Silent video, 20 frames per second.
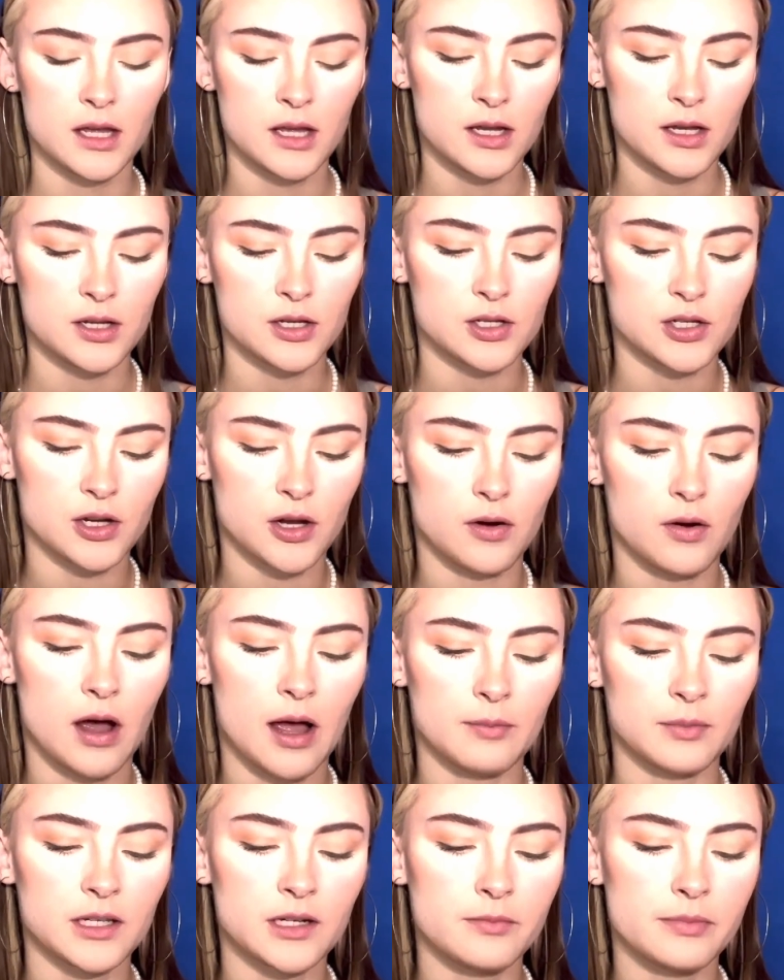So I'm
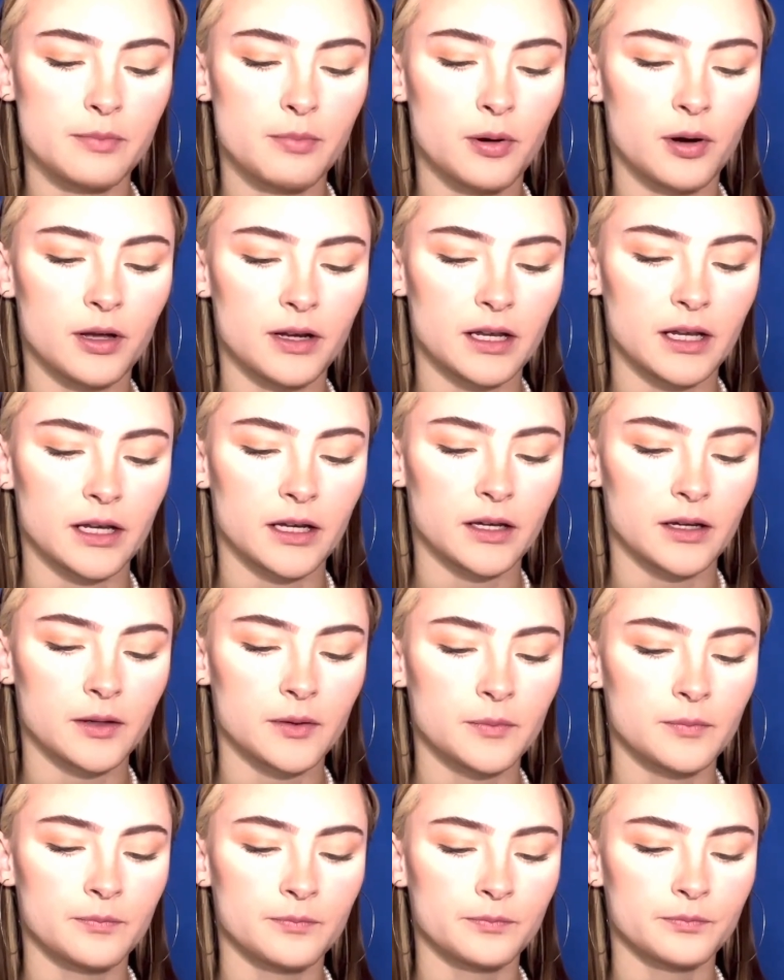gonna be putting
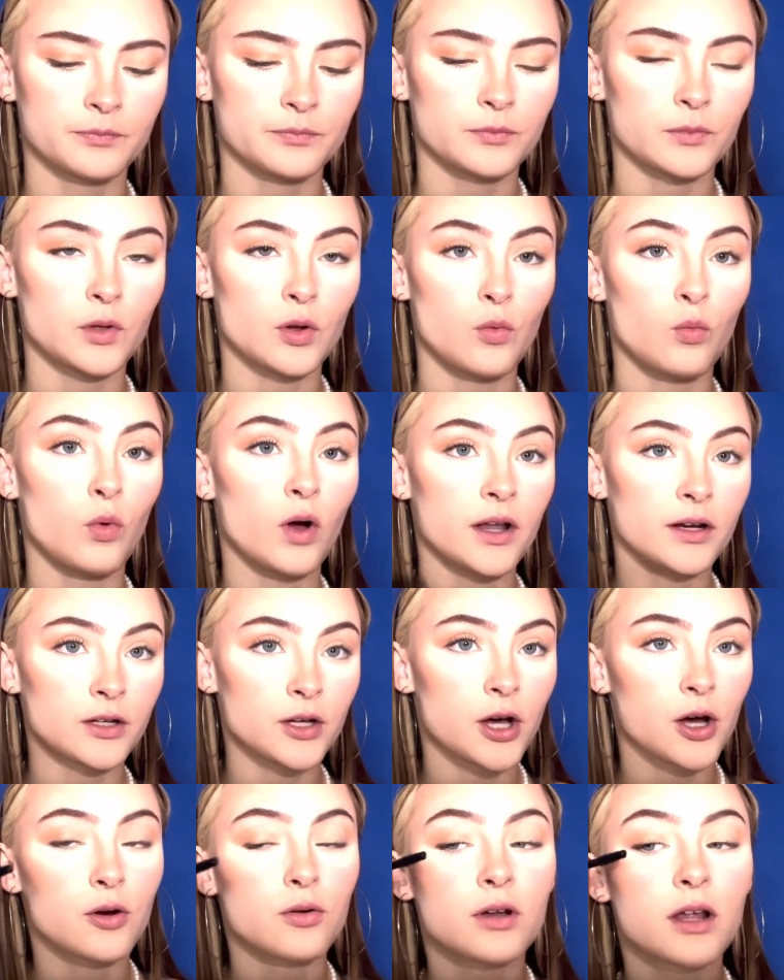one
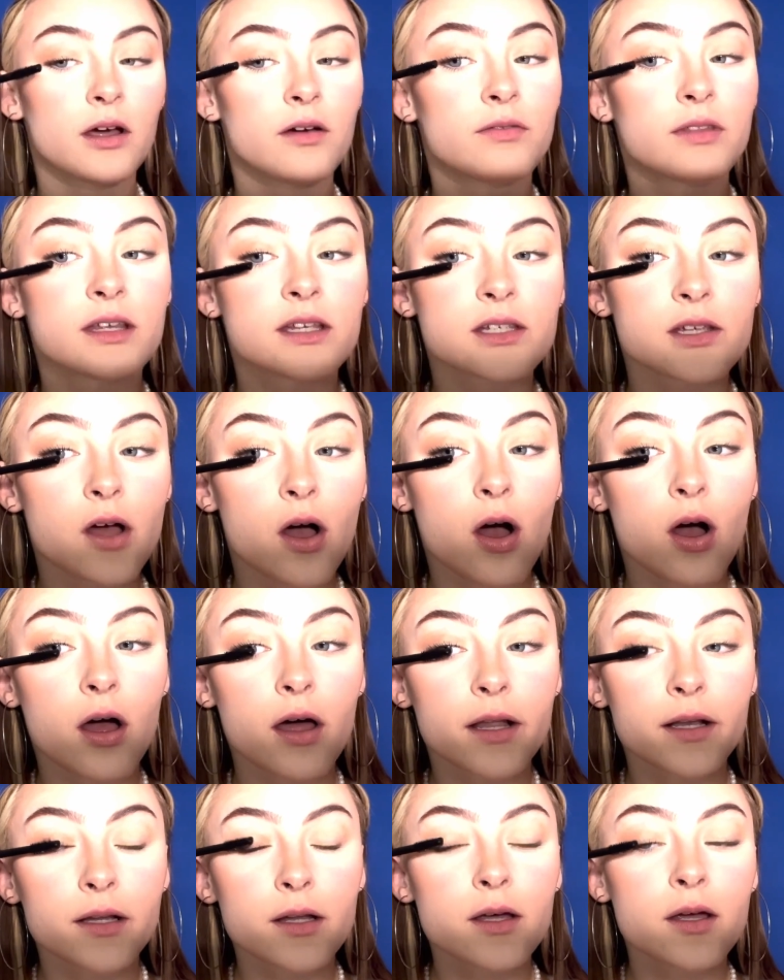coat of this
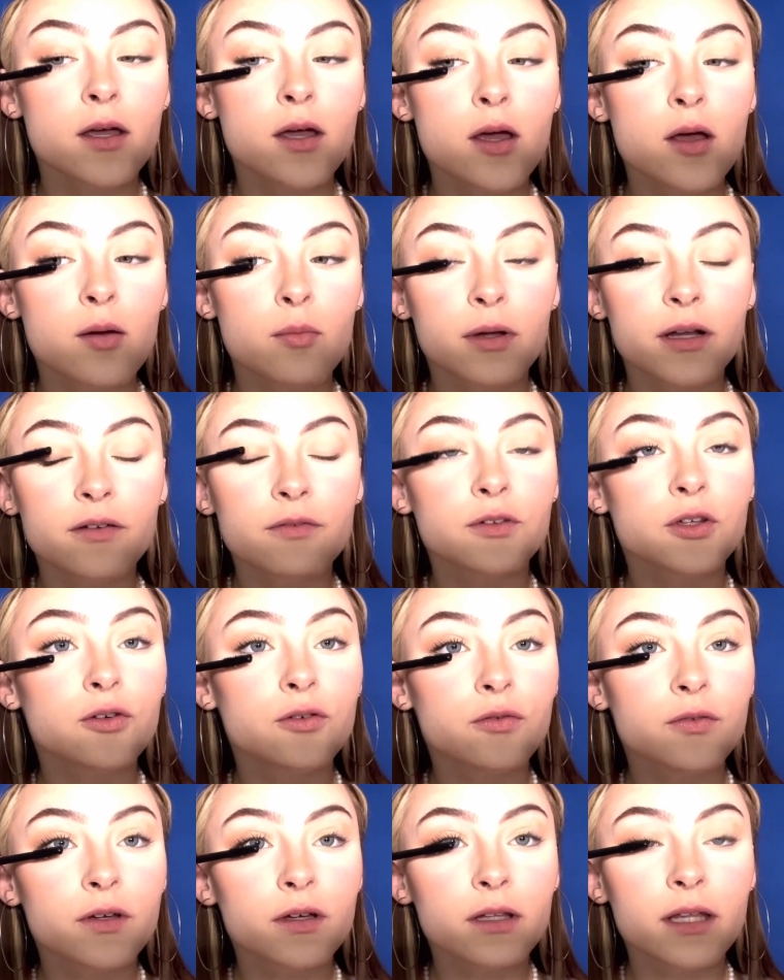on, but if you
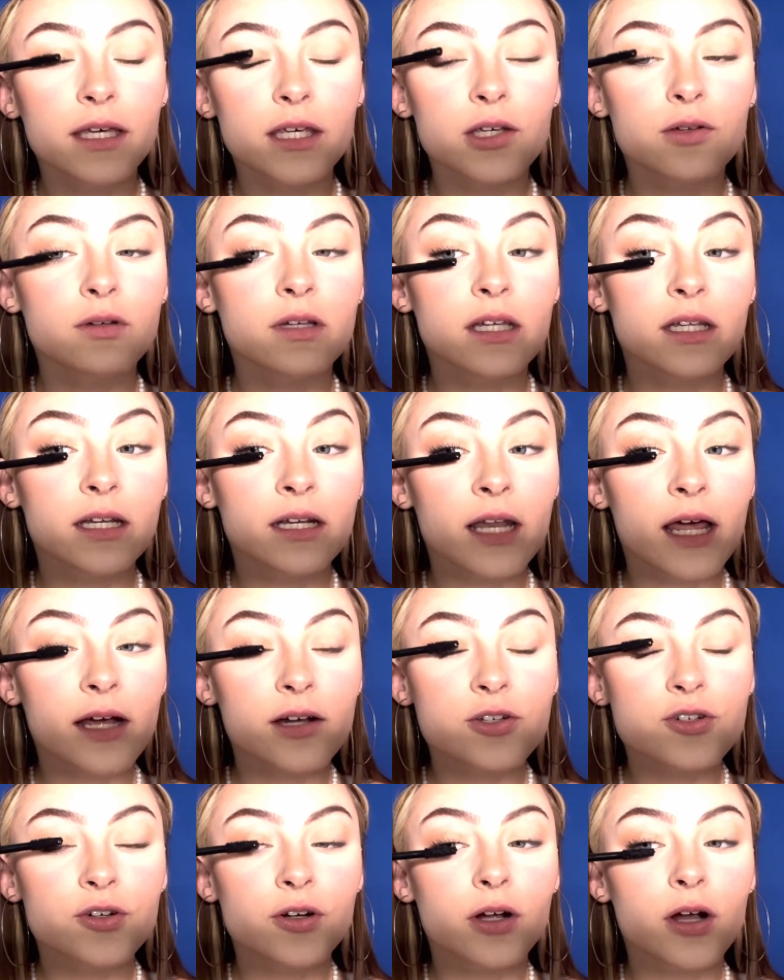feel like you need an
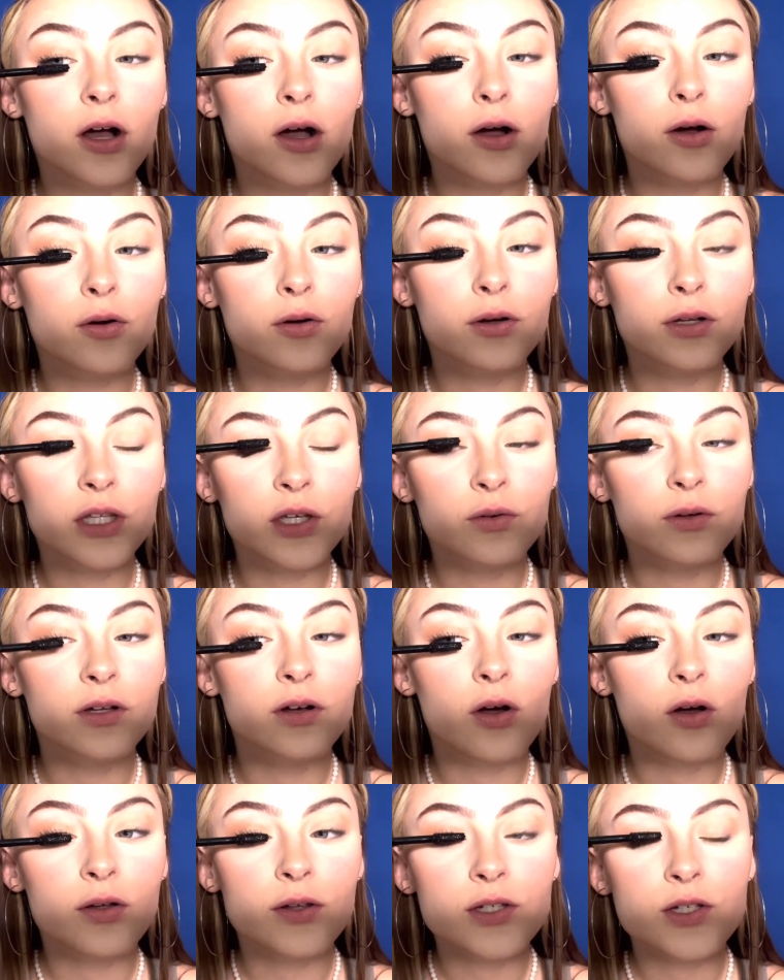extra coat, you can
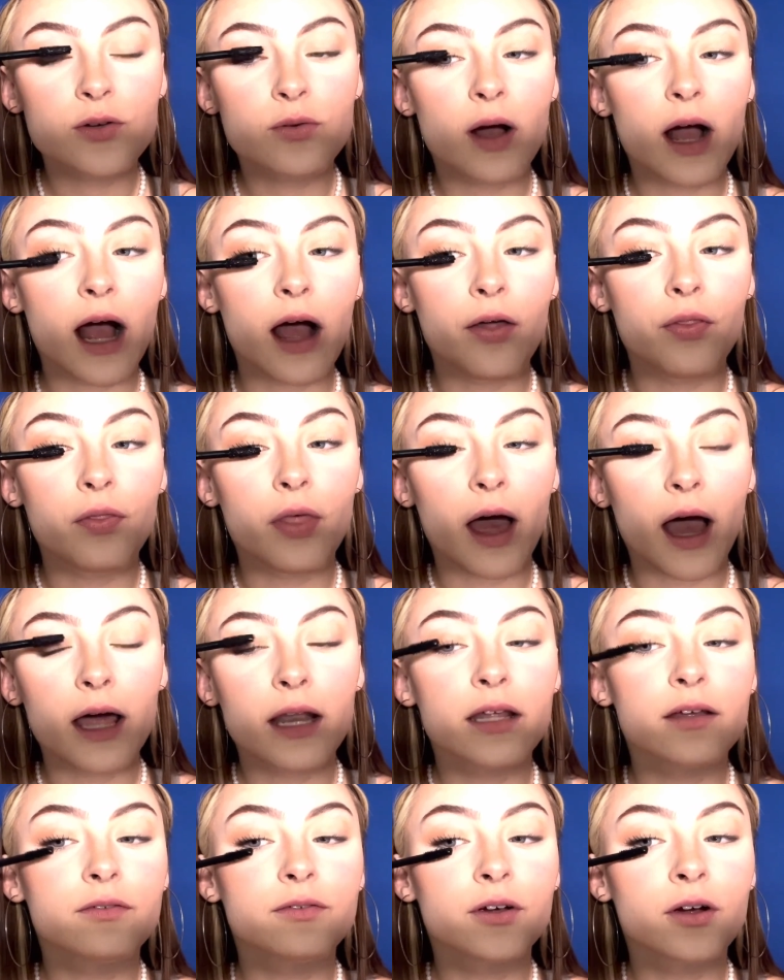also add that
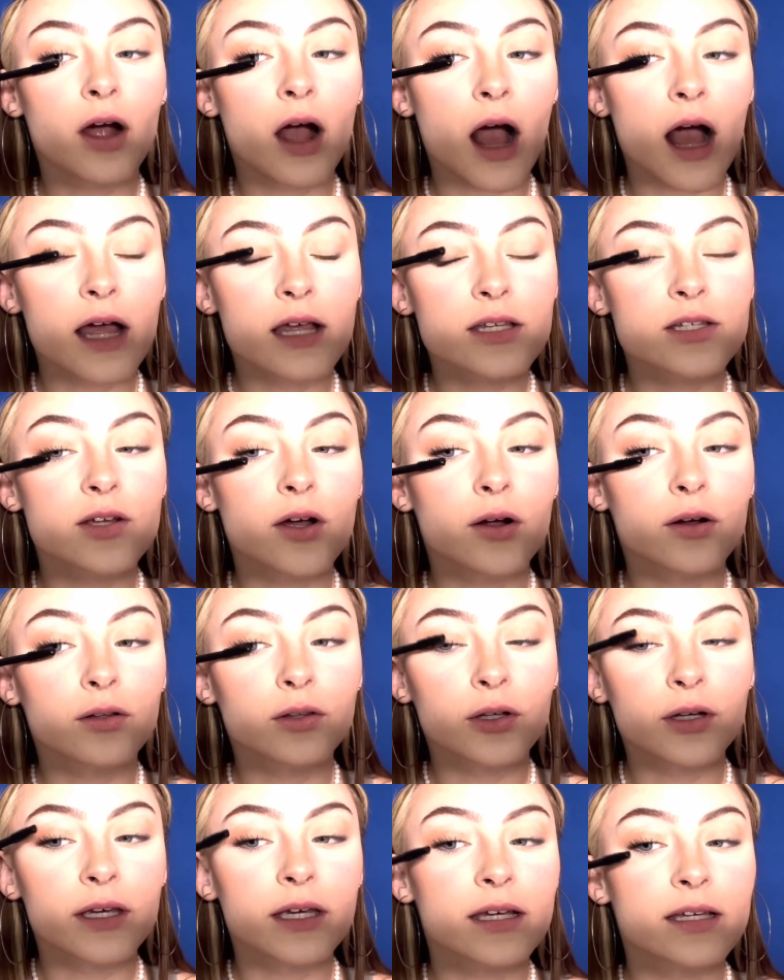if your eyes aren't
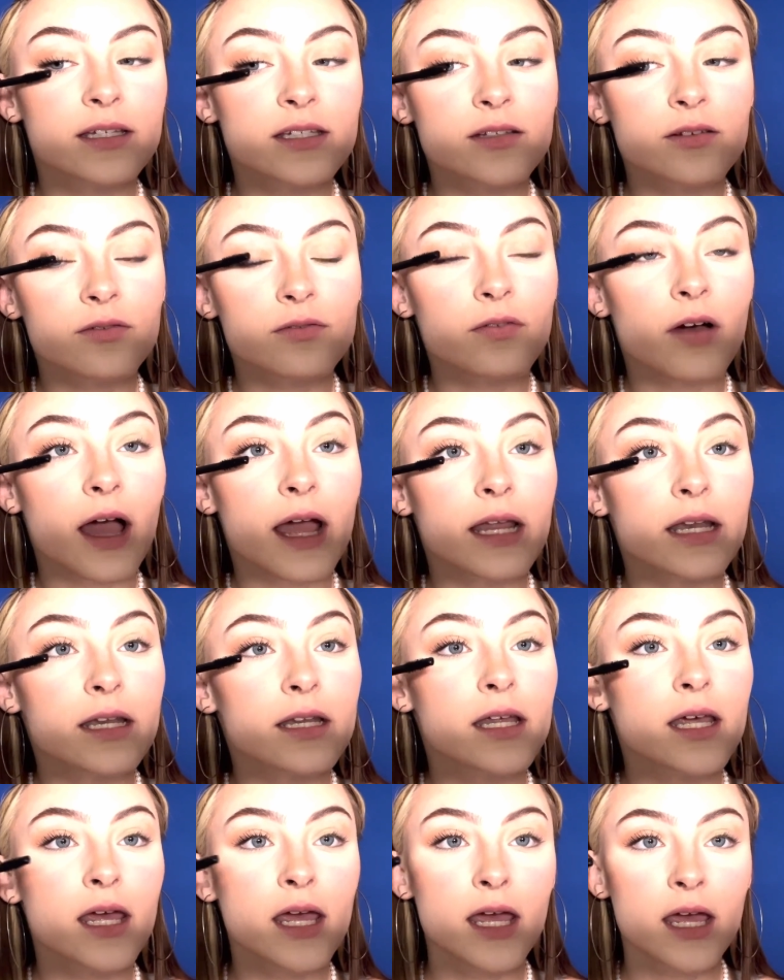looking as defined
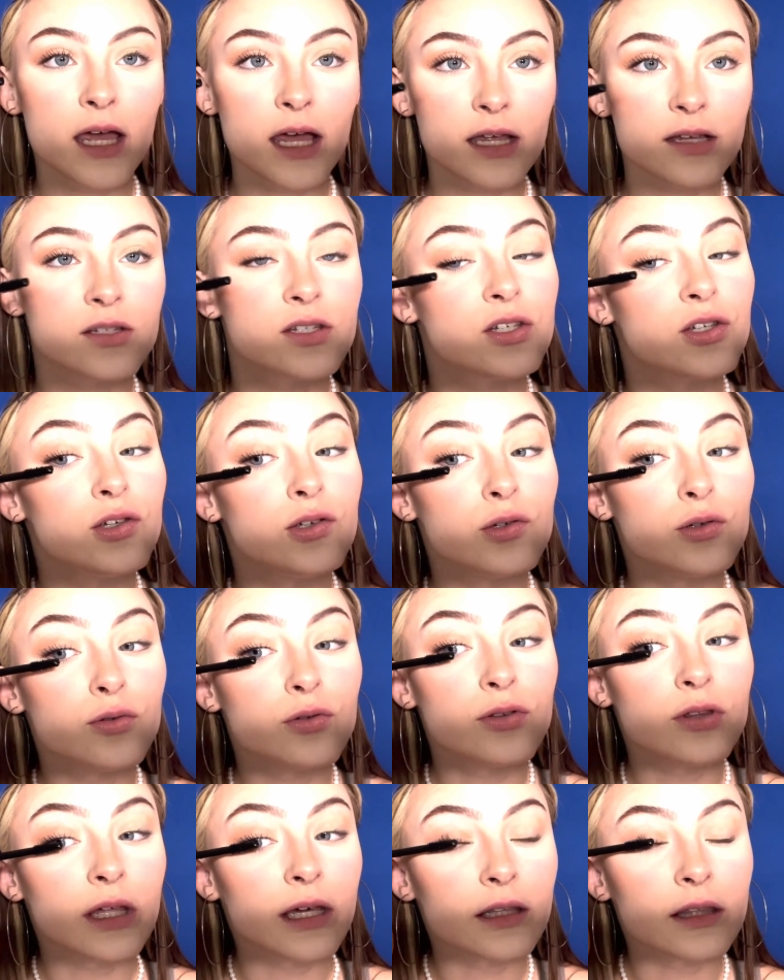as you
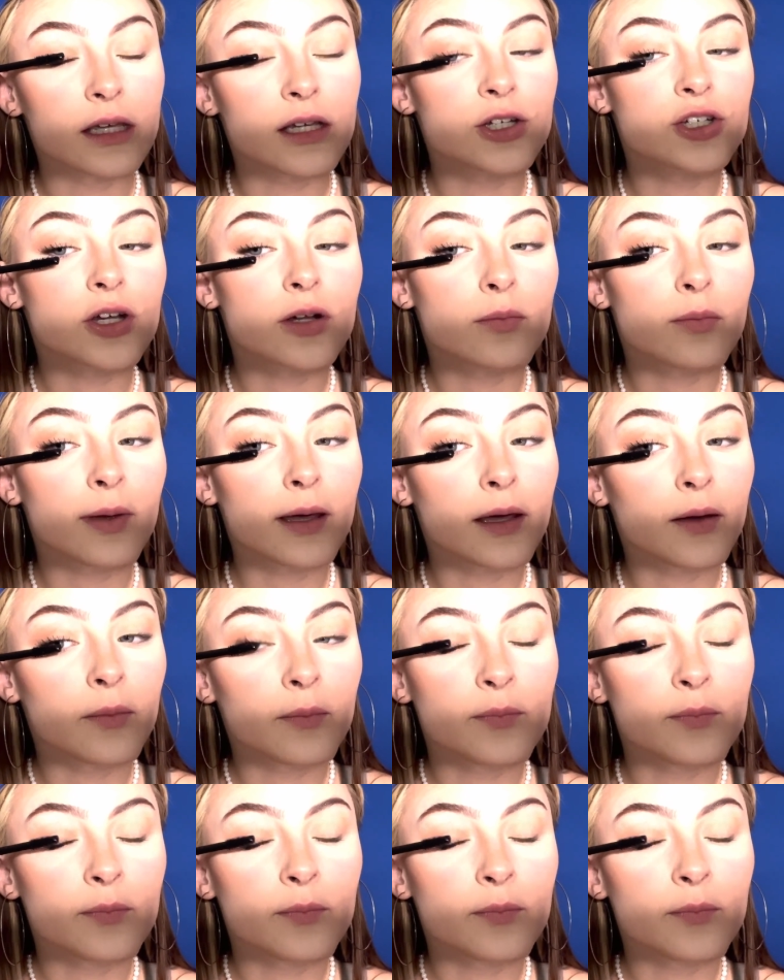think they should be.